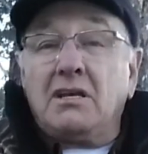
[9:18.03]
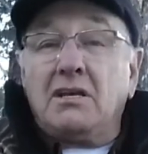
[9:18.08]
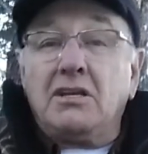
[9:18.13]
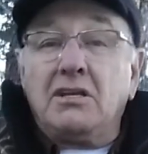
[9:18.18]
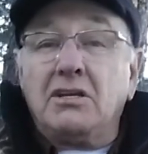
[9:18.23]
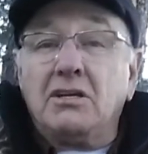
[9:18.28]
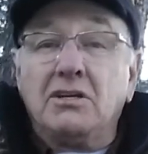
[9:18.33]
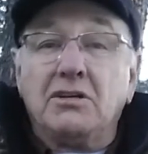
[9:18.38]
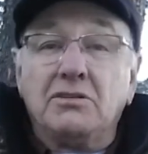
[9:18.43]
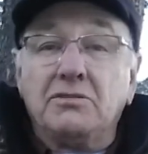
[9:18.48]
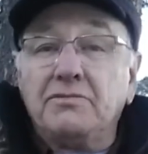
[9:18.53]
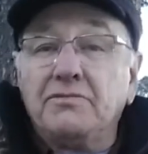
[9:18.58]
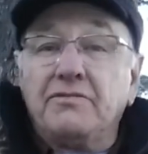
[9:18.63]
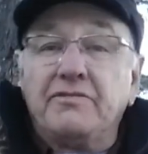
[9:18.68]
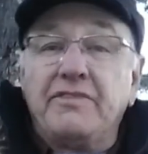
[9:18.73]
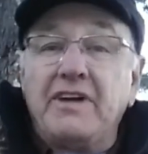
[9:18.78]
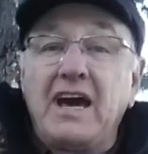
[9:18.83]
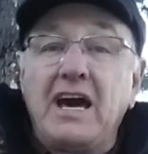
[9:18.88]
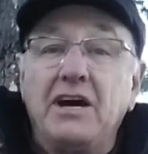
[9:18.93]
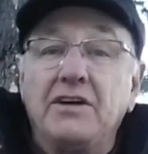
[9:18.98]

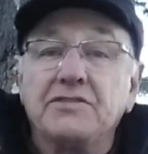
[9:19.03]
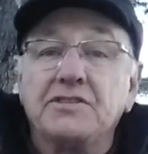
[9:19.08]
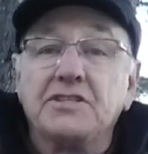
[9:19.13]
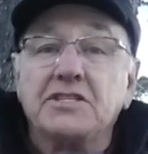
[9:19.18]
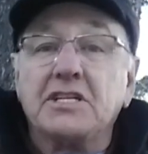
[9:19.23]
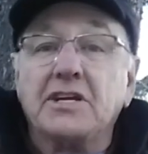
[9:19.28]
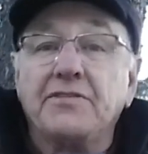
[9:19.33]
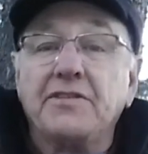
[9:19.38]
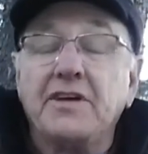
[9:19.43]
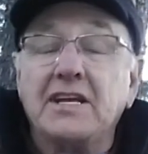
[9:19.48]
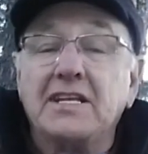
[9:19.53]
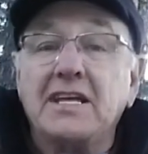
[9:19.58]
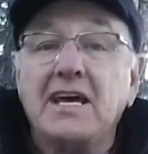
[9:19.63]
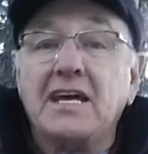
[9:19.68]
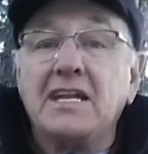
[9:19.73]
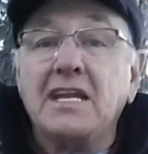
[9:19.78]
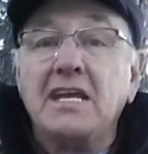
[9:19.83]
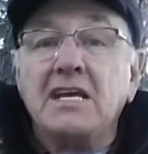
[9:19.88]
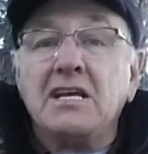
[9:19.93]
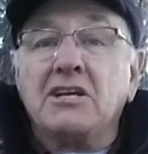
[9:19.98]
valves and stuff like
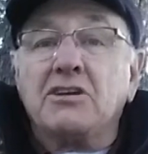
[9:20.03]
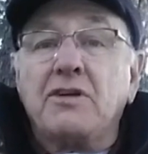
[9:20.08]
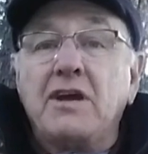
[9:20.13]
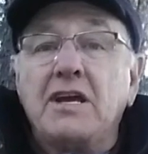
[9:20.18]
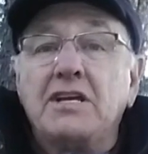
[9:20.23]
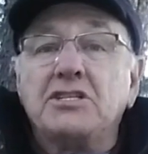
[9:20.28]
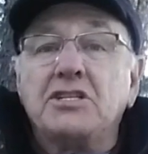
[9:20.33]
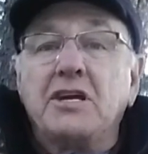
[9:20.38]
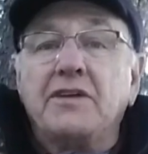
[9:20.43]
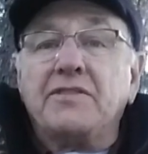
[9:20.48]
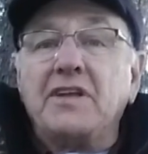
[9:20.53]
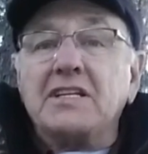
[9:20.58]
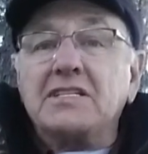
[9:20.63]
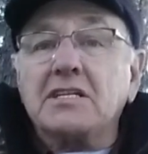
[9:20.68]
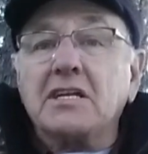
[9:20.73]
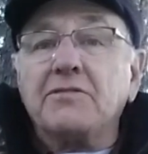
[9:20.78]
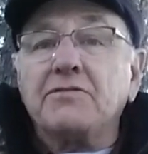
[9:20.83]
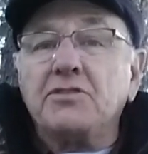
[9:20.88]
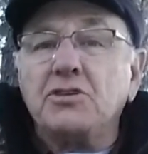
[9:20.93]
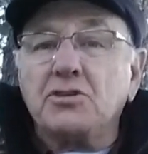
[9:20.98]
that, crankshaft, that
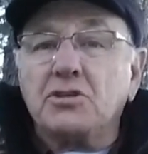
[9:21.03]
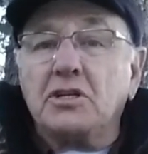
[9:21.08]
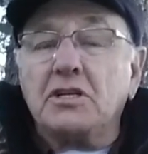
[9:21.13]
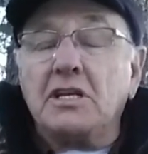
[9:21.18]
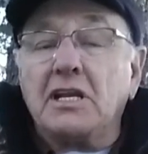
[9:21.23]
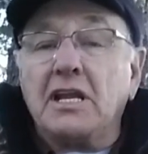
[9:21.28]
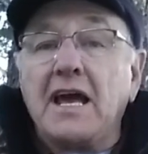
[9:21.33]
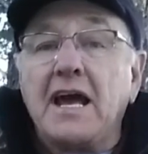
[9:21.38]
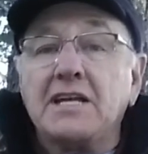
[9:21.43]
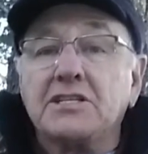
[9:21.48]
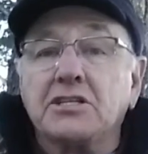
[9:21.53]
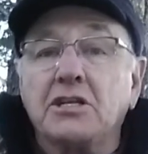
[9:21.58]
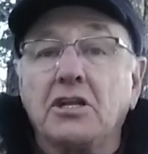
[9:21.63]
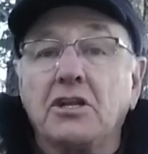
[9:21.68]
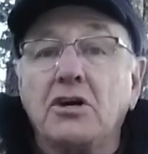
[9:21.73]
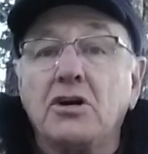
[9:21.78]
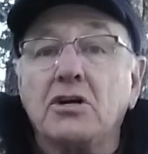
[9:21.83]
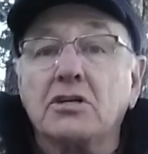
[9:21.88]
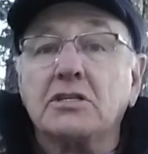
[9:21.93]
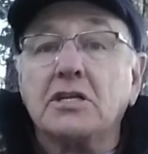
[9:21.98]
stuff usually lasts a
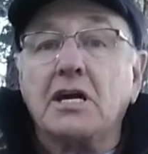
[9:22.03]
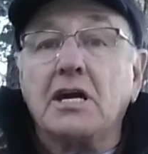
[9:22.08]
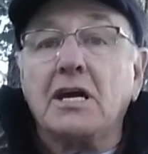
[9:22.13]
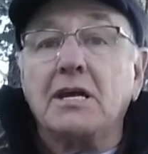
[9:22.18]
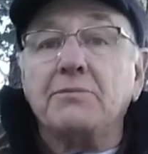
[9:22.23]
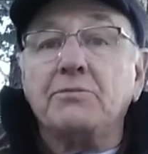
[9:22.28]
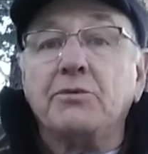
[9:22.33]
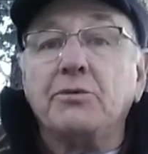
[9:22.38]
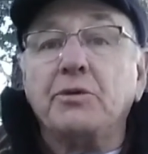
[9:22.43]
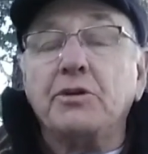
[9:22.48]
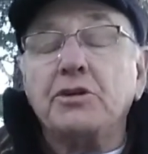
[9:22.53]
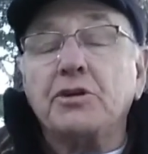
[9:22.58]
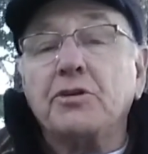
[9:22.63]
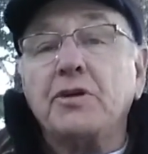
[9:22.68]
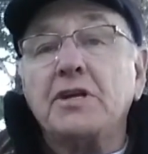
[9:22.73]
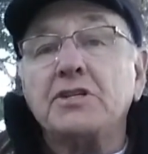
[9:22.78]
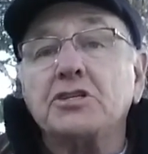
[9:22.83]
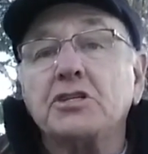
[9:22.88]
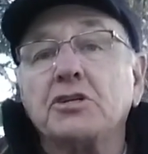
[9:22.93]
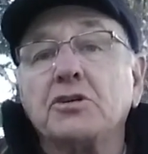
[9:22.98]
long time. When your
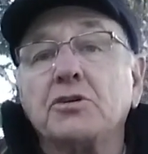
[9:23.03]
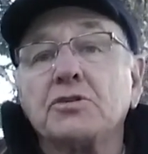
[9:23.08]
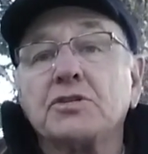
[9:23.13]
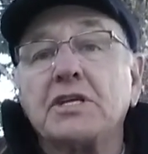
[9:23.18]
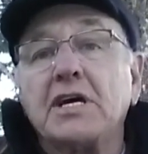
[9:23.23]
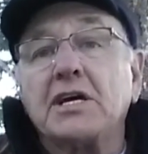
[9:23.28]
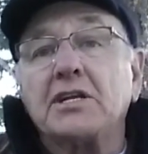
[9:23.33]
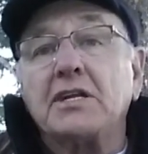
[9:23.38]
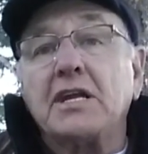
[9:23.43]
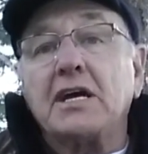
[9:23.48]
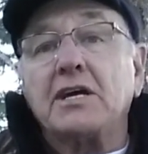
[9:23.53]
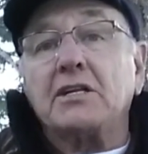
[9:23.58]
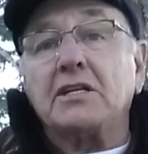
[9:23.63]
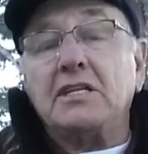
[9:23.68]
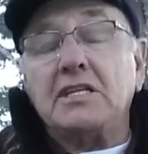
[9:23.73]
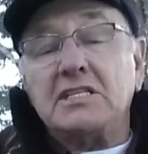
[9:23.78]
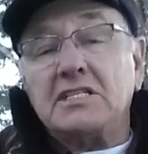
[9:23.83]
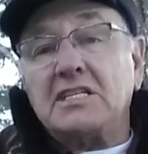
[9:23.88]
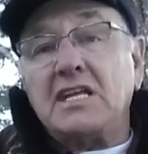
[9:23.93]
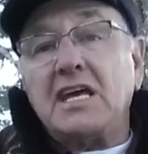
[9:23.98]
engine goes out now
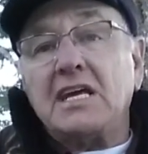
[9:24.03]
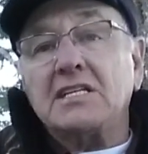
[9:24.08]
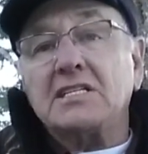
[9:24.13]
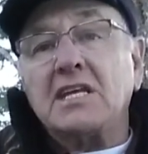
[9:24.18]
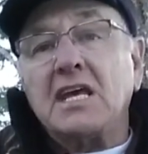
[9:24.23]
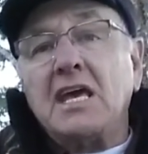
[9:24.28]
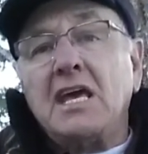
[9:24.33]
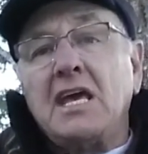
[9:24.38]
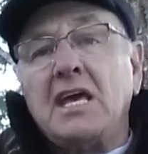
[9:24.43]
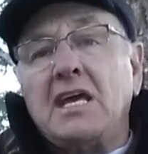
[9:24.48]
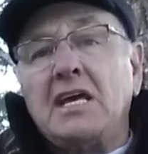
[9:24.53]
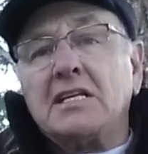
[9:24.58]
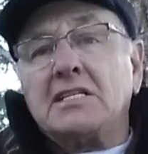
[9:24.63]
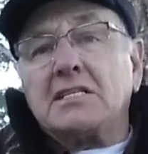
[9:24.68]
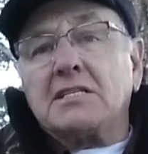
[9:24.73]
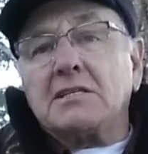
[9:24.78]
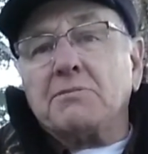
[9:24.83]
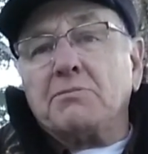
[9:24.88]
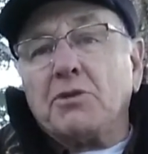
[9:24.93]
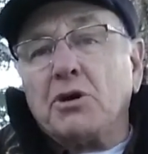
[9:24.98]
these days,
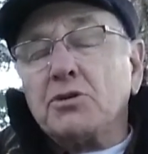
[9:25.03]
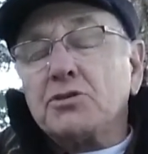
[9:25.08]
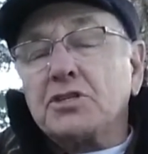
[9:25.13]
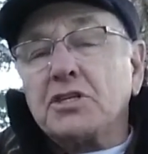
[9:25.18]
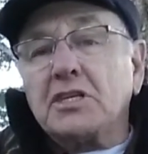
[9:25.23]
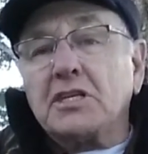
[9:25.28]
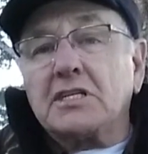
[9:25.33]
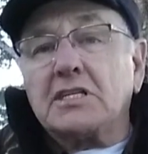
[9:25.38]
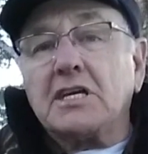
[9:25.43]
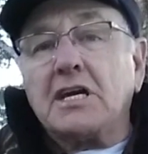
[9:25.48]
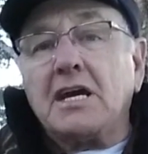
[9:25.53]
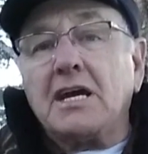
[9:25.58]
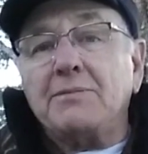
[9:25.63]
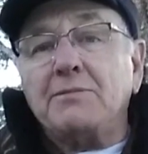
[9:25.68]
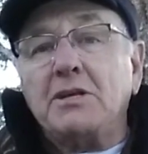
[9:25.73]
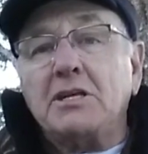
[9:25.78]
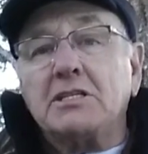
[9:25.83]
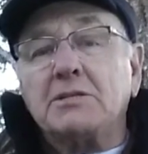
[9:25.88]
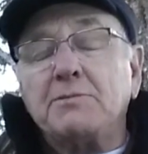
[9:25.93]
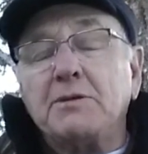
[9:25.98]
most of the time
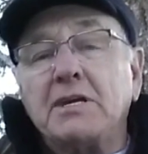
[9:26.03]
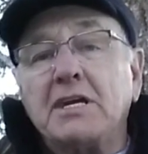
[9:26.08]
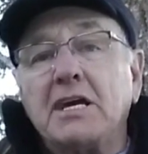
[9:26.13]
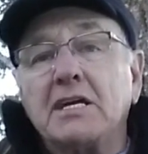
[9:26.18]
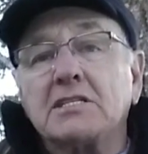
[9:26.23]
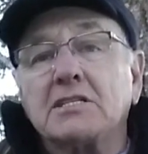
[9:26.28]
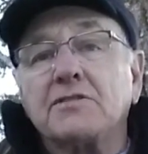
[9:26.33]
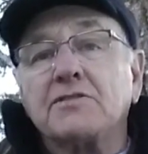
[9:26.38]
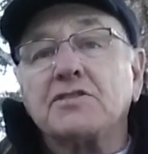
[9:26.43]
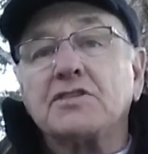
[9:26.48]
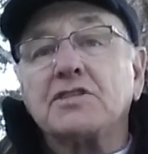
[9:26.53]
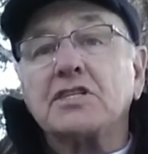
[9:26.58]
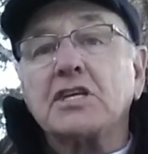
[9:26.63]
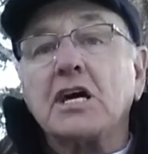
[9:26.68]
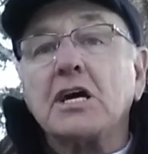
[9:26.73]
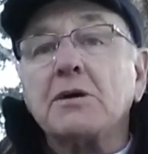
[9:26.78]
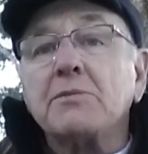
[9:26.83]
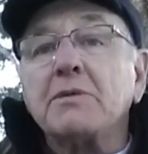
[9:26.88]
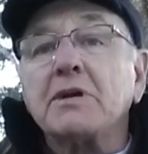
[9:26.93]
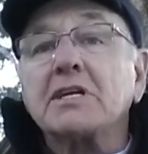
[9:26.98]
it's because of
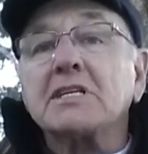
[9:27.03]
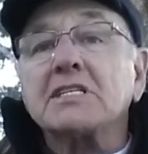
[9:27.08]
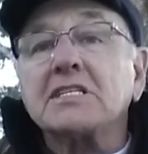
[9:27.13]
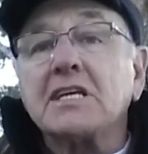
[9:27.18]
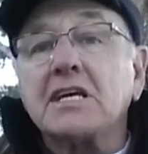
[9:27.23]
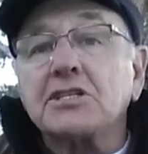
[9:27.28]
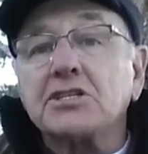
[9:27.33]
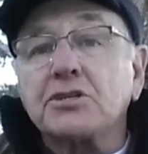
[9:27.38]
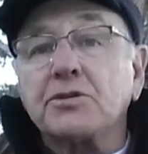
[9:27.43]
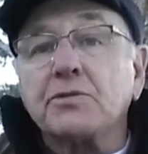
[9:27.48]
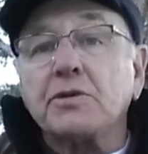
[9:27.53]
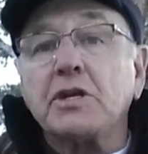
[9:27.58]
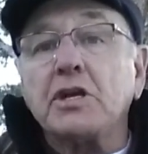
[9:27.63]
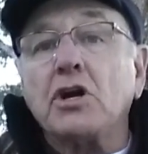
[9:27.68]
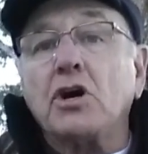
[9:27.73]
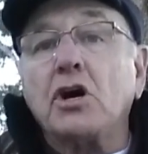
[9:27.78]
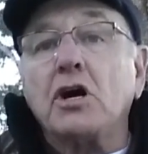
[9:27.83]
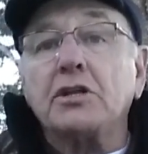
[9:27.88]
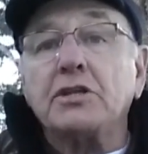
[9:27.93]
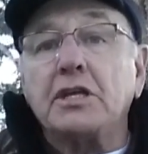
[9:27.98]
some accessory
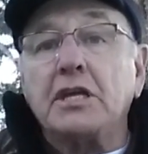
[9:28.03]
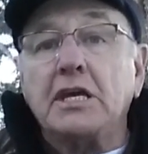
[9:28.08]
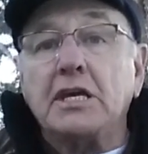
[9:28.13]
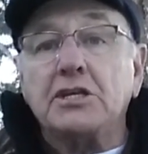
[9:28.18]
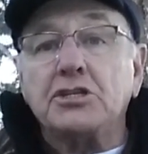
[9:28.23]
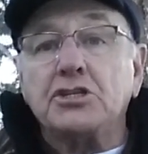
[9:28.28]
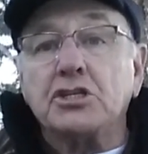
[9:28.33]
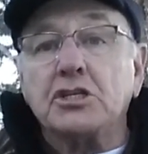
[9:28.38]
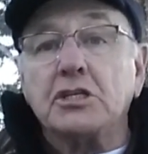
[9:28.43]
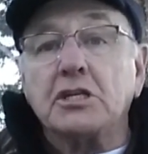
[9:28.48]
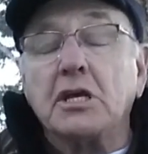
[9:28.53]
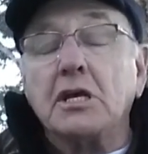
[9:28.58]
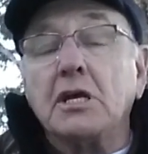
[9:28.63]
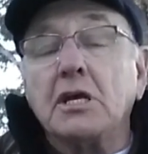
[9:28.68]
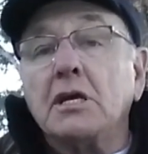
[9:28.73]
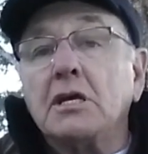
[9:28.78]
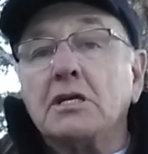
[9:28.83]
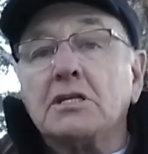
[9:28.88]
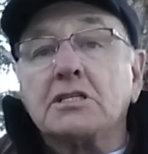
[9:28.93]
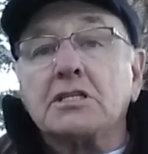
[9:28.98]
on the engine.
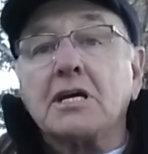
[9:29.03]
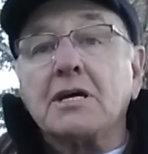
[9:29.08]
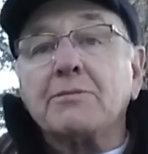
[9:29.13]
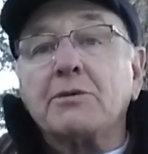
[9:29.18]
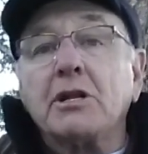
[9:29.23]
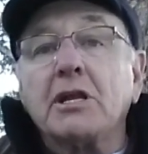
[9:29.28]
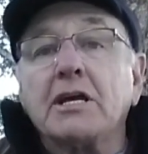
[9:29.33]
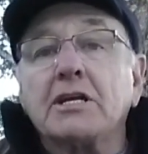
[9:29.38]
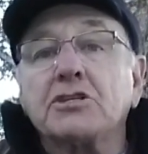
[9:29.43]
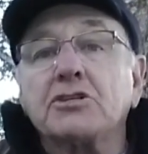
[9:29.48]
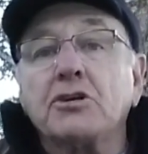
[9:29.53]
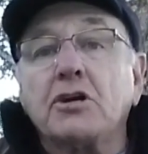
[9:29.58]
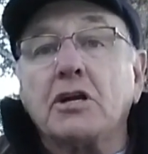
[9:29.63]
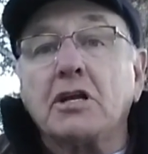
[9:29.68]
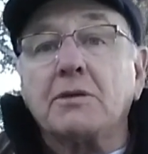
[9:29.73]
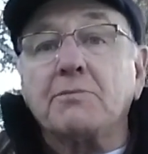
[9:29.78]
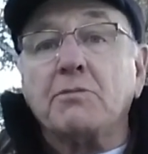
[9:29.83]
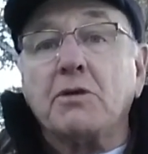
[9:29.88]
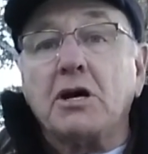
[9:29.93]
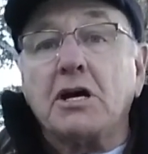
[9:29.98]
Some
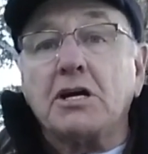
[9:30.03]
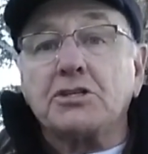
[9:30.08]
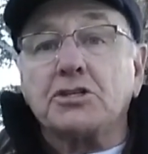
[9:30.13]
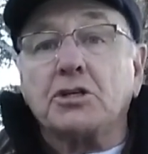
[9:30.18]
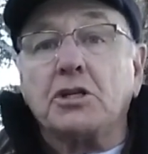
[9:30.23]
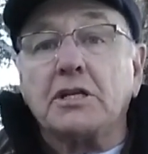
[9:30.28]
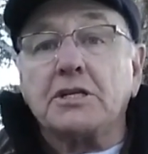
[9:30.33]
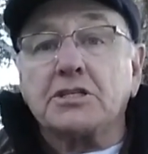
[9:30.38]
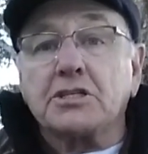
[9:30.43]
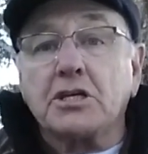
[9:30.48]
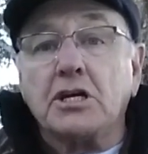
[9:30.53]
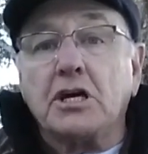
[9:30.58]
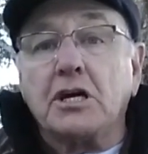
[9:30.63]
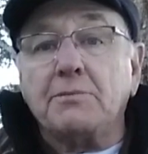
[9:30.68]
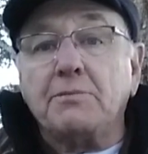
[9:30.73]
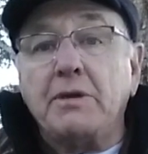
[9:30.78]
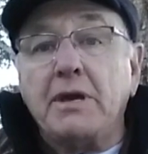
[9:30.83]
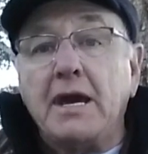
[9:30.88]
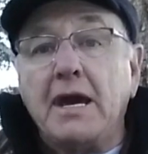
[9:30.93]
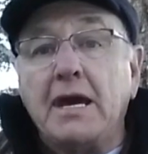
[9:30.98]
electronic module has
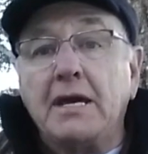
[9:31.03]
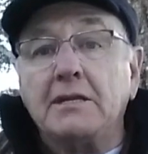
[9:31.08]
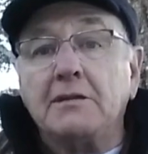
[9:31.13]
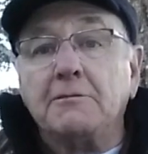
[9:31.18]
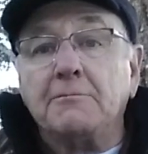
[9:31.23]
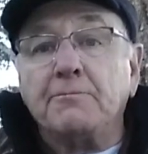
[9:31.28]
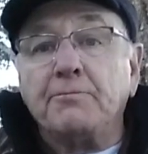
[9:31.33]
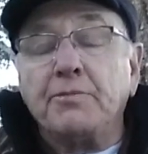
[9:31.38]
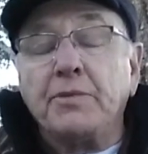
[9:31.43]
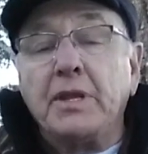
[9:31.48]
gone bad.